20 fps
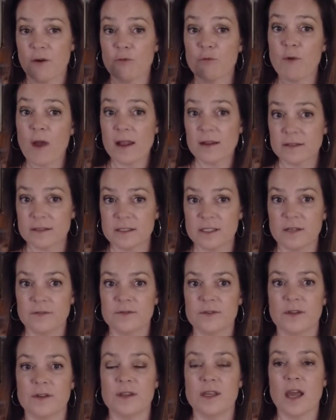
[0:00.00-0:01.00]
relative
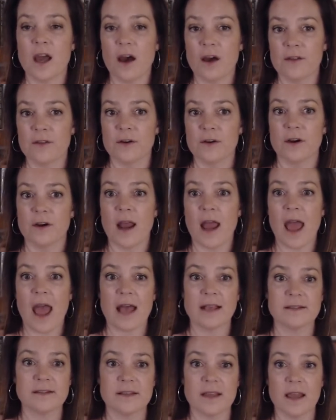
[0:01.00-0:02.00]
to the other
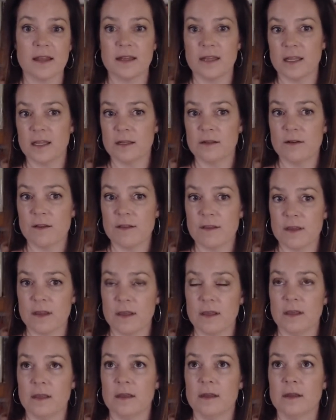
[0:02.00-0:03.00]
asset in
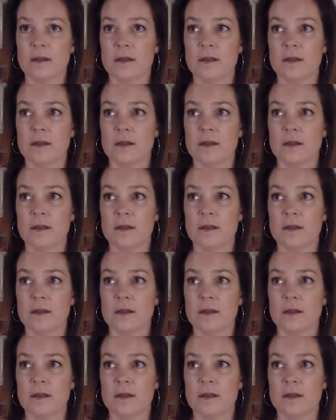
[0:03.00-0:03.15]
the